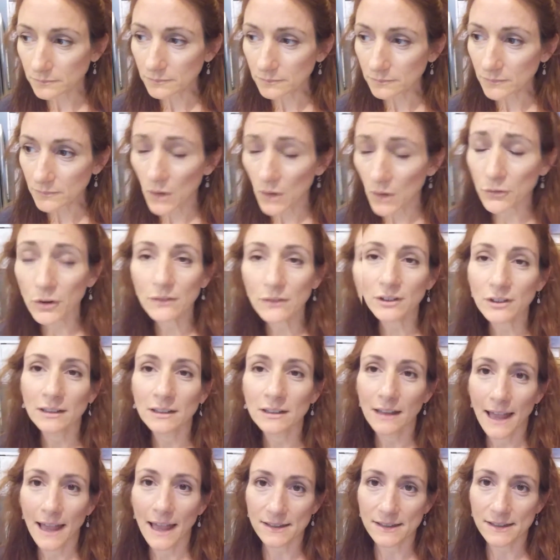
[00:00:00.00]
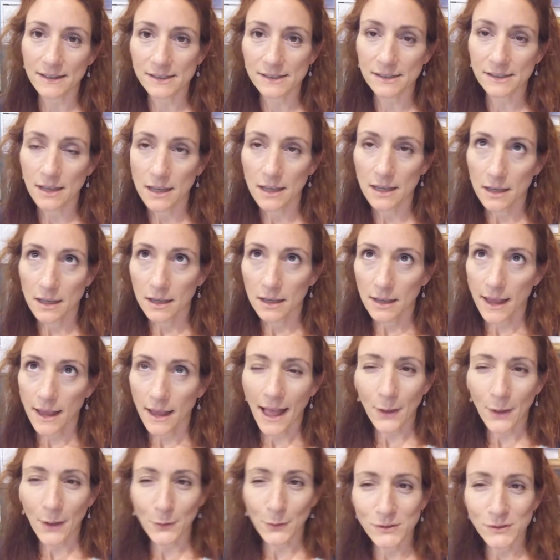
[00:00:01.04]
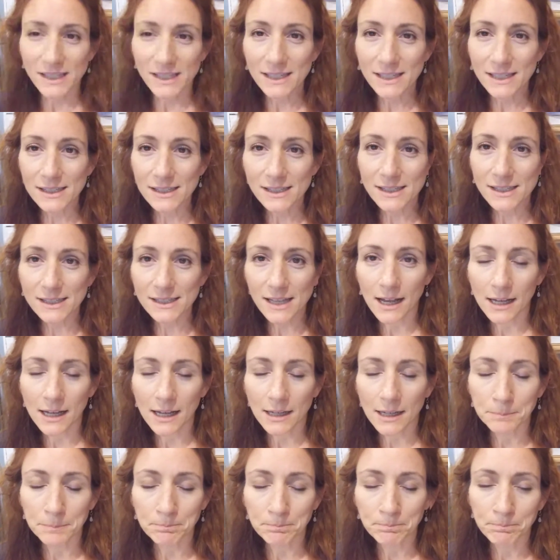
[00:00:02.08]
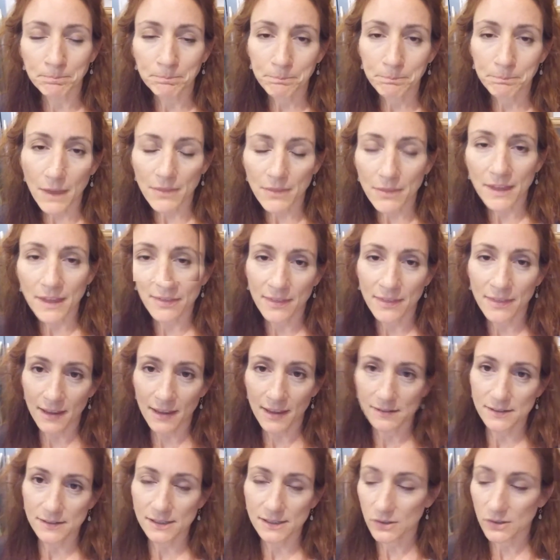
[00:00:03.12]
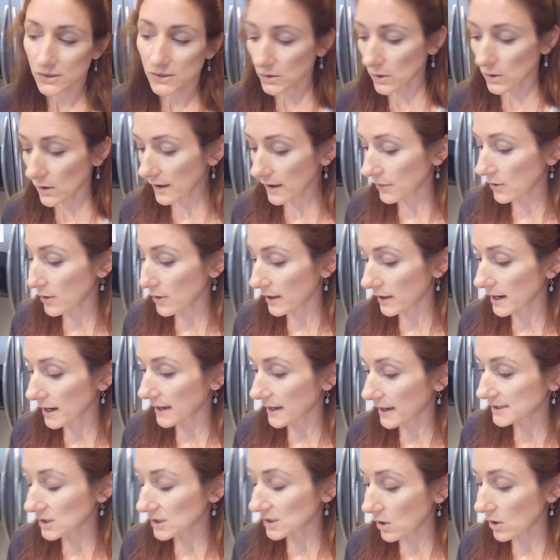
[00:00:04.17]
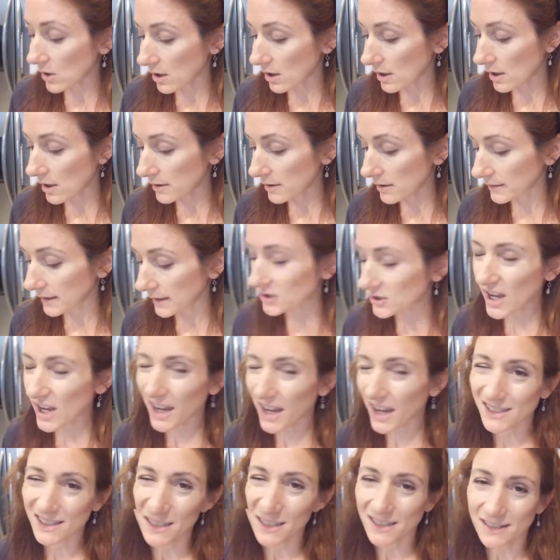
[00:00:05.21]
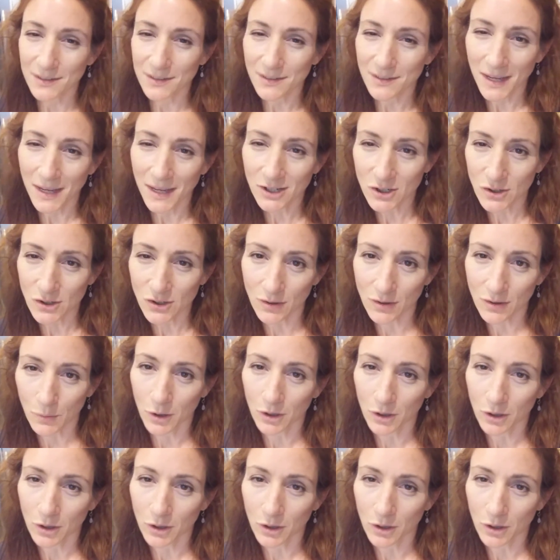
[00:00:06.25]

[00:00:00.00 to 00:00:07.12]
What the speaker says: for even less ounces than this. So I thought, I checked to make sure there were good